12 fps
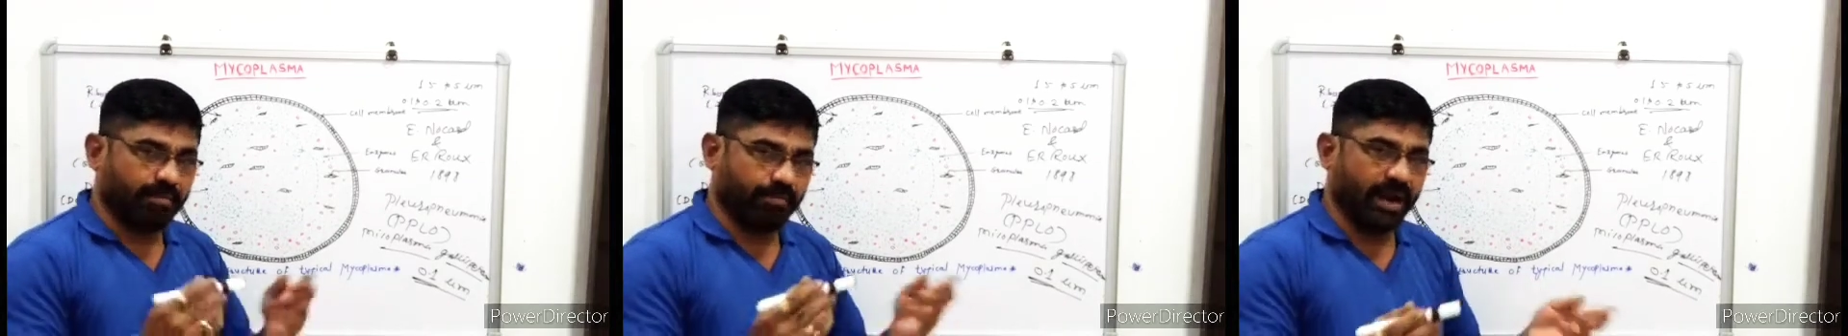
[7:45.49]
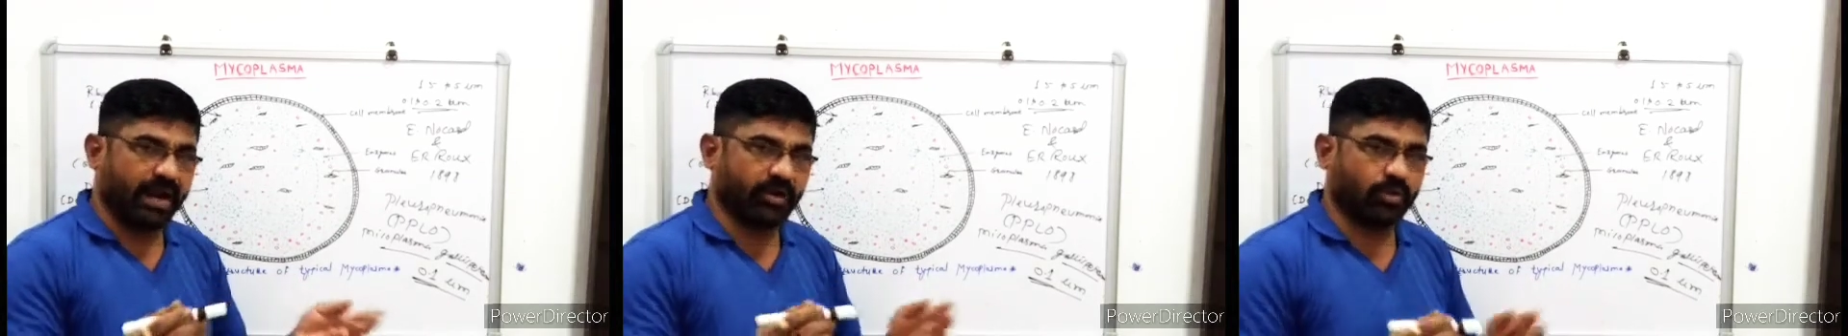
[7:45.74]

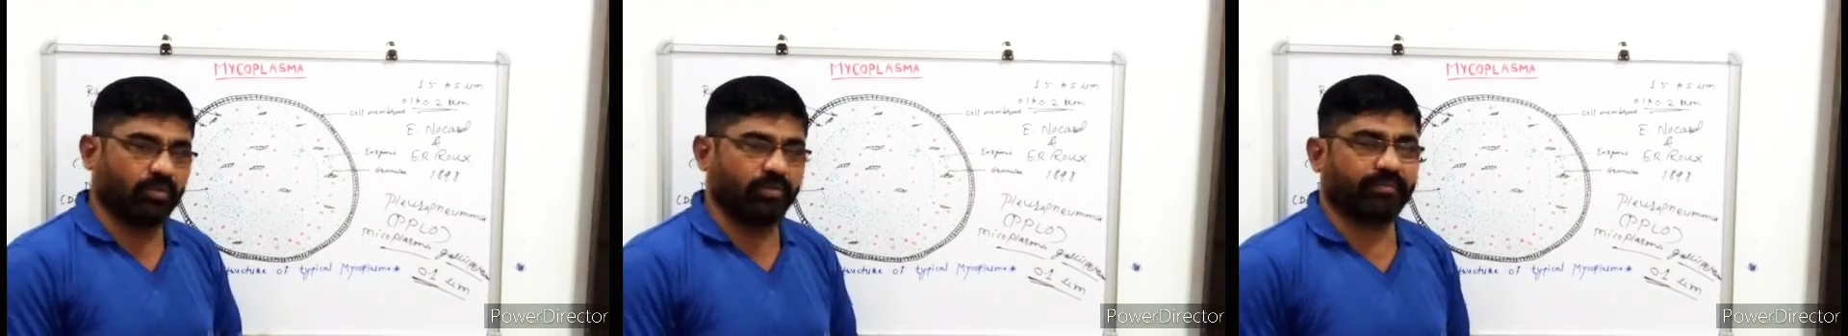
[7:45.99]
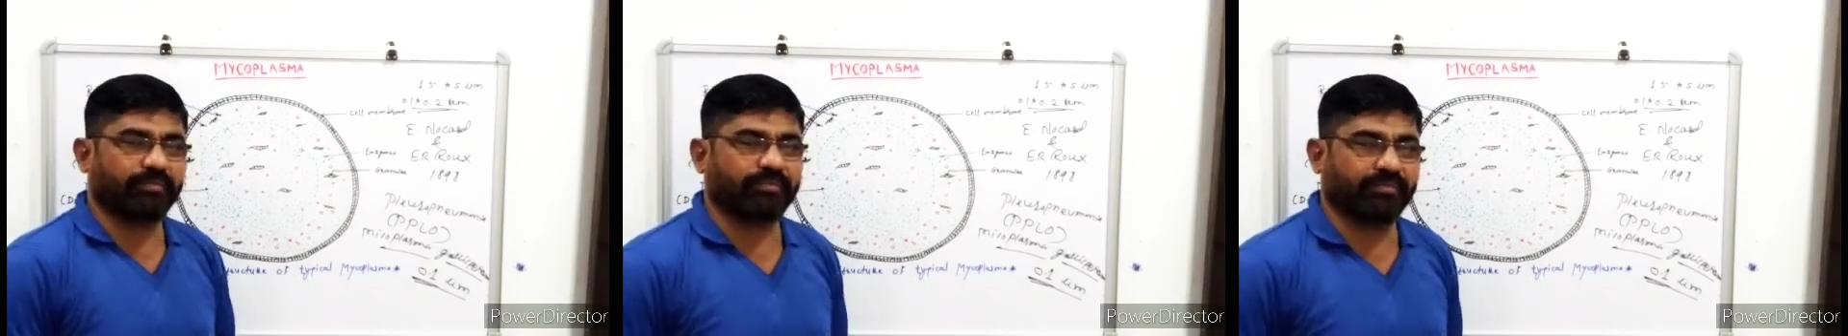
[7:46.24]
plant
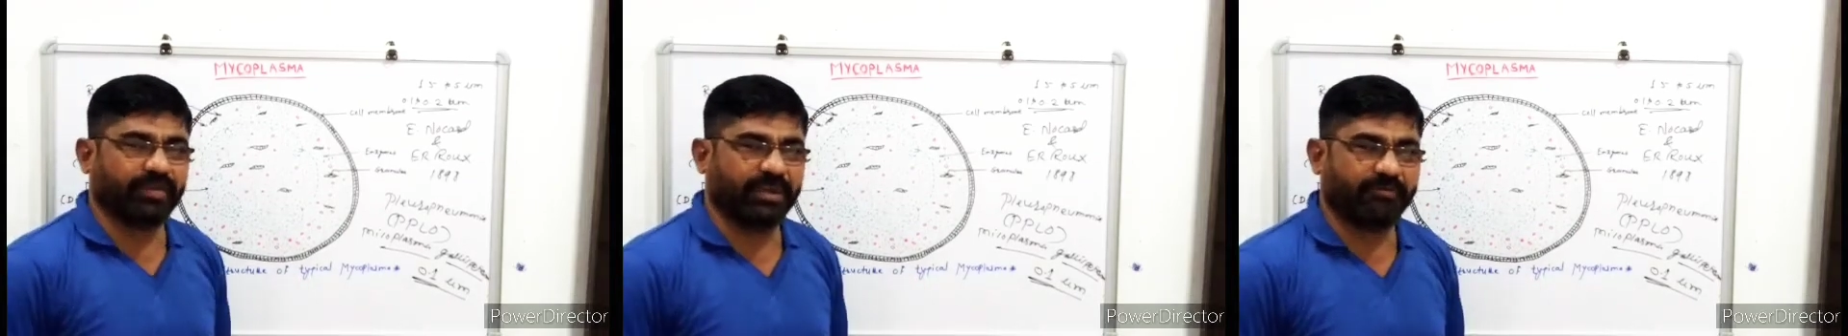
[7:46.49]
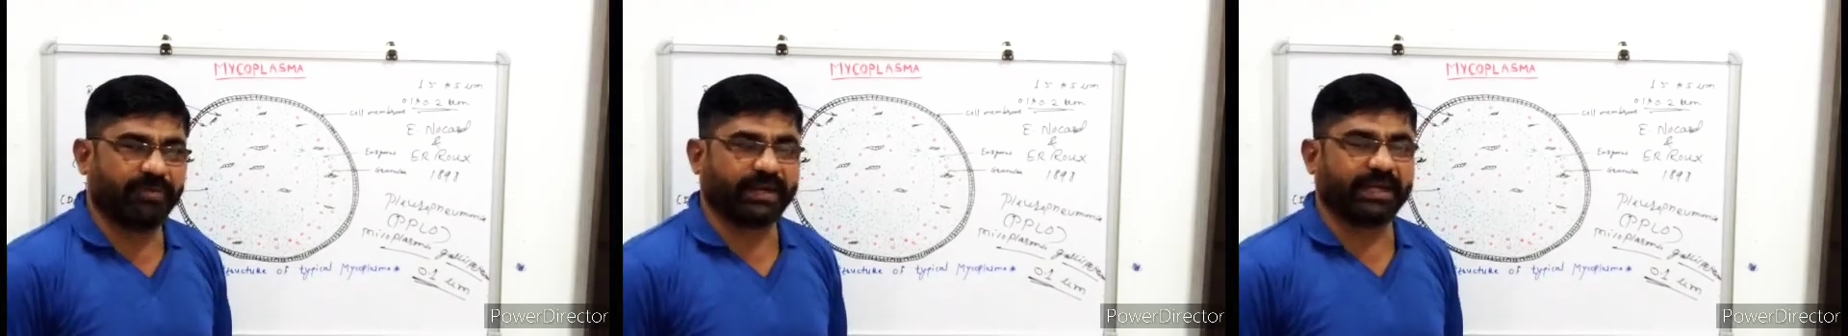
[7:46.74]

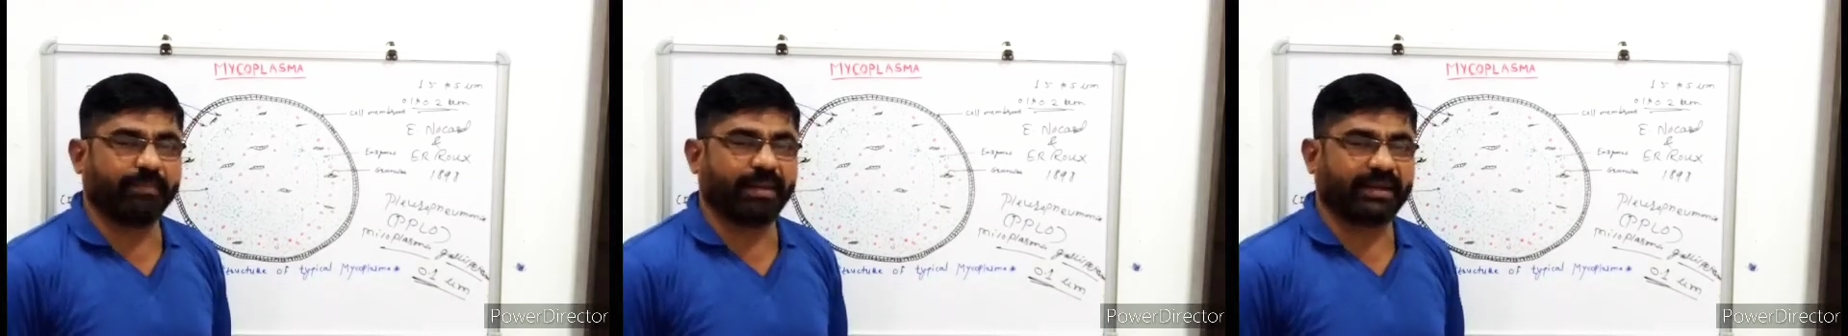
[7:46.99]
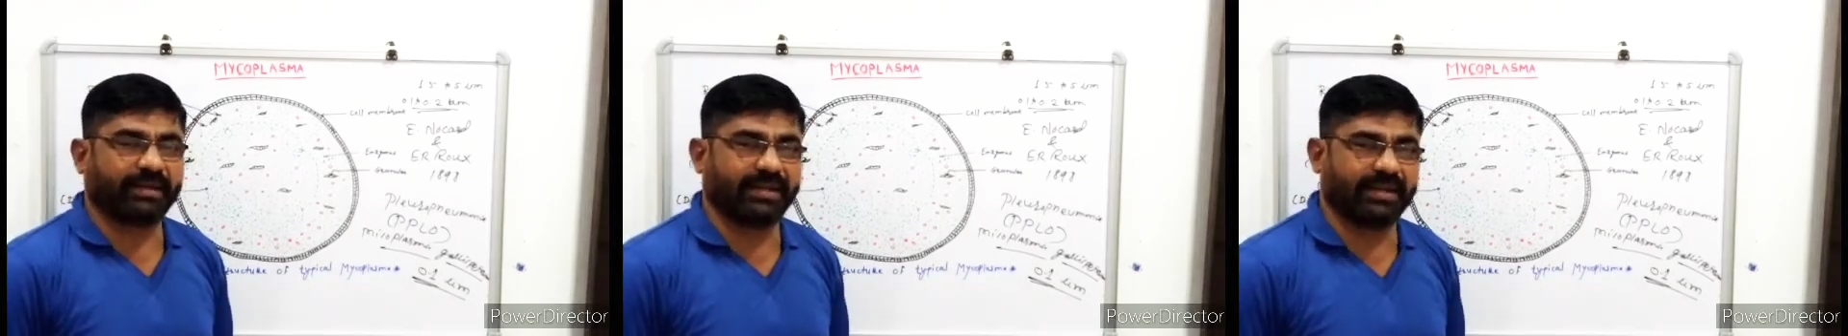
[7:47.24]
infecting
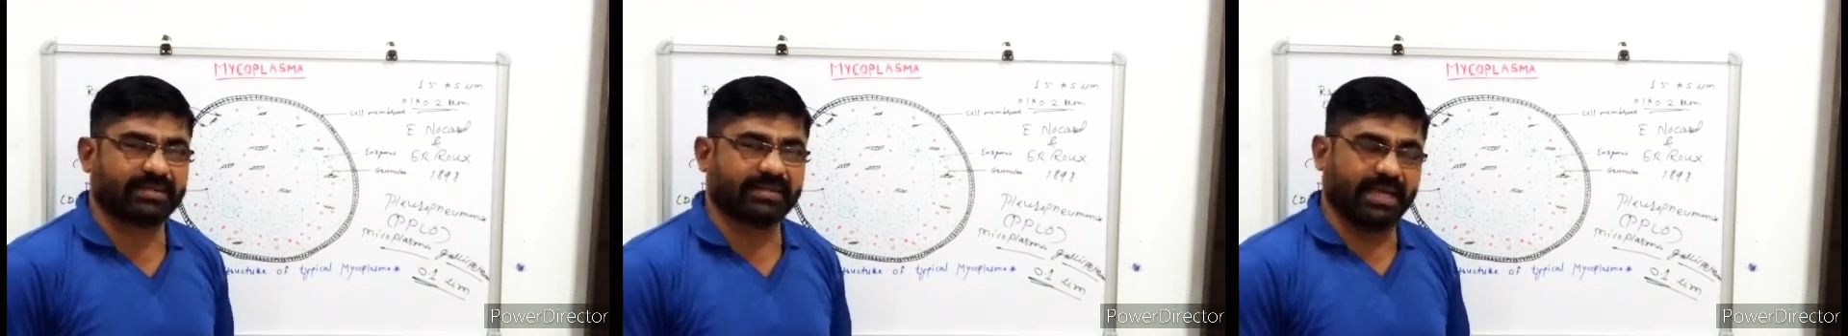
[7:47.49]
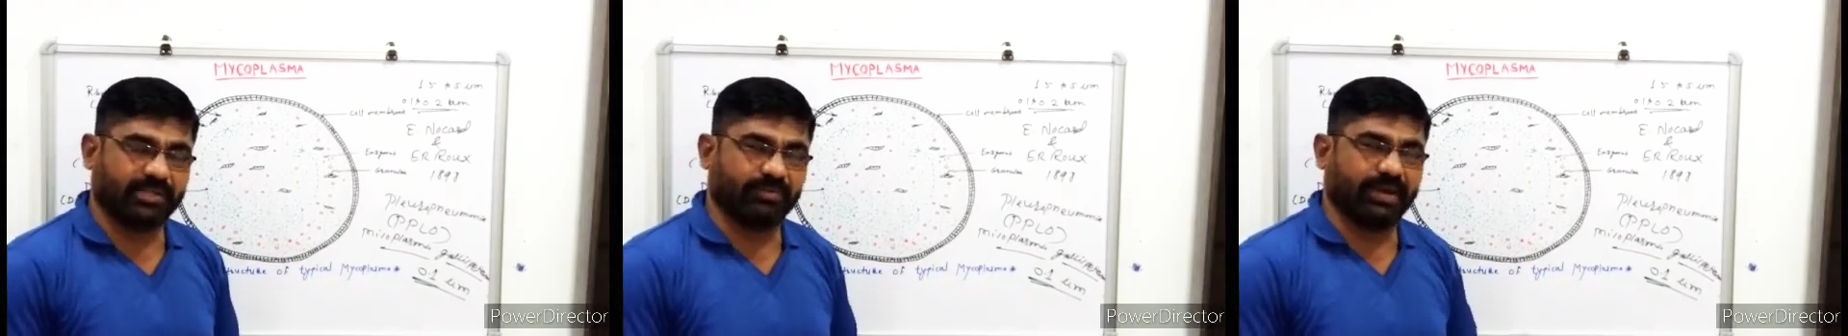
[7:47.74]
bacteria
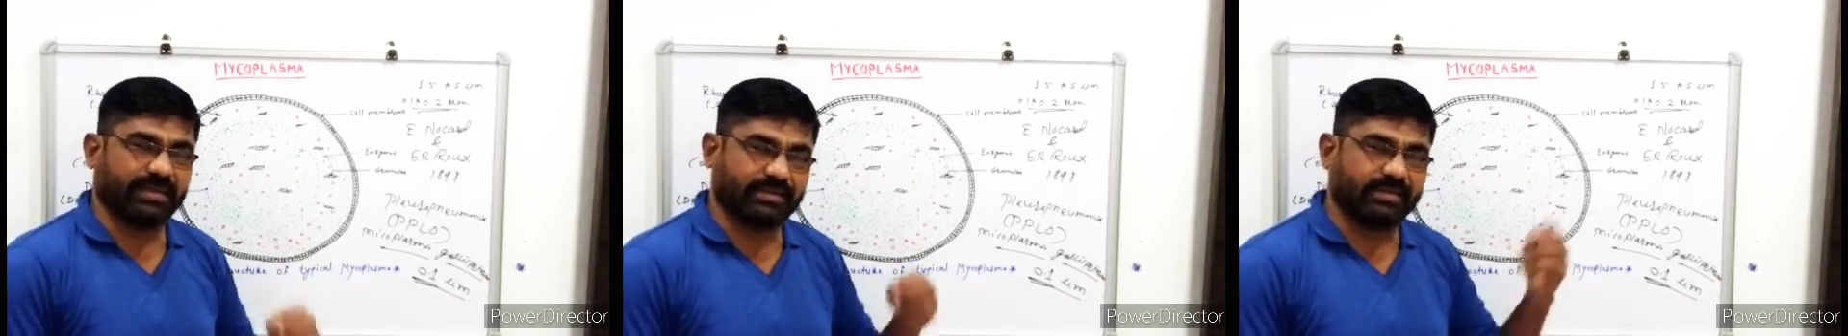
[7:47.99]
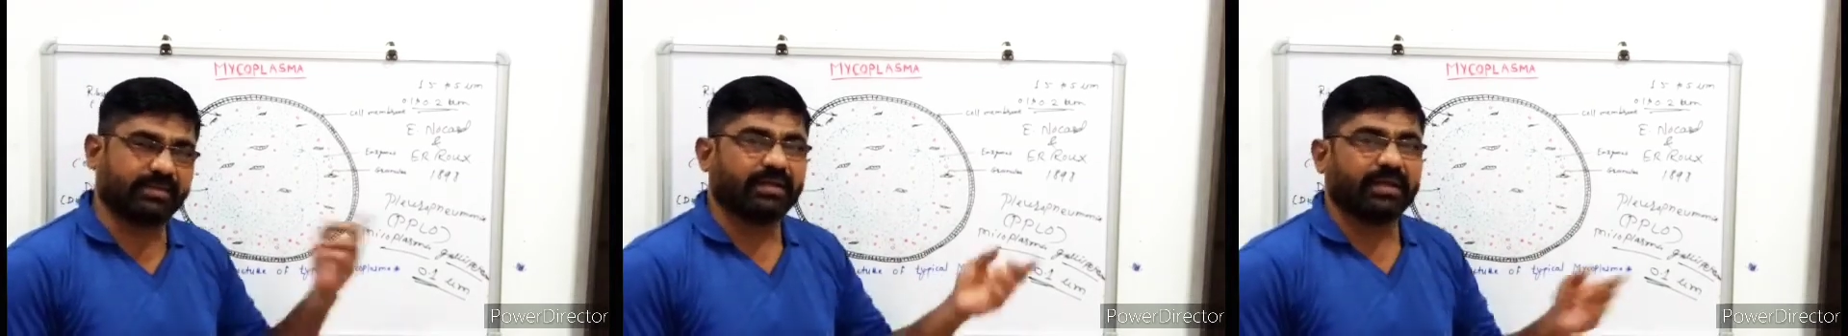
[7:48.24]
as well as
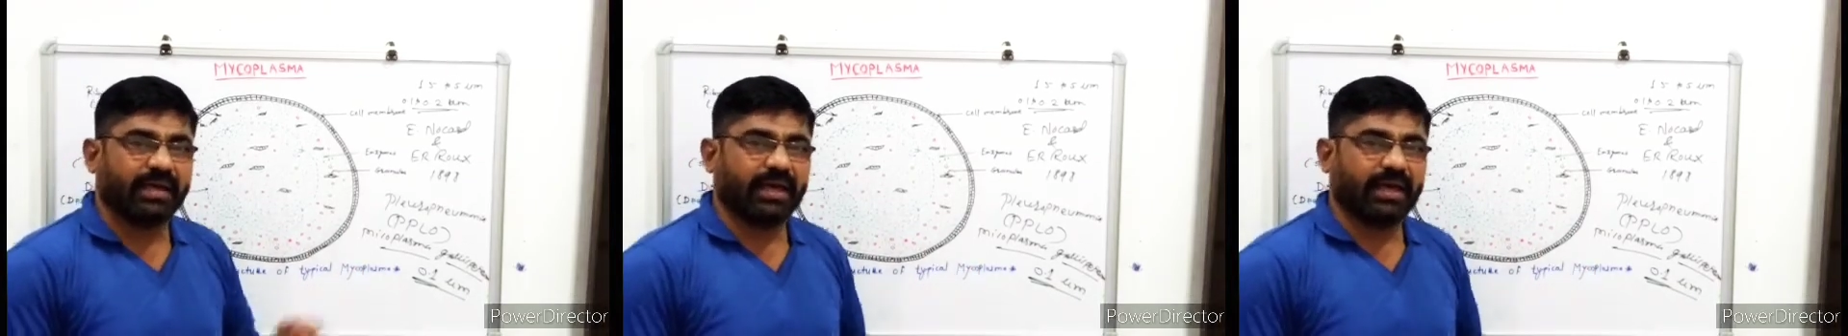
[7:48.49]
the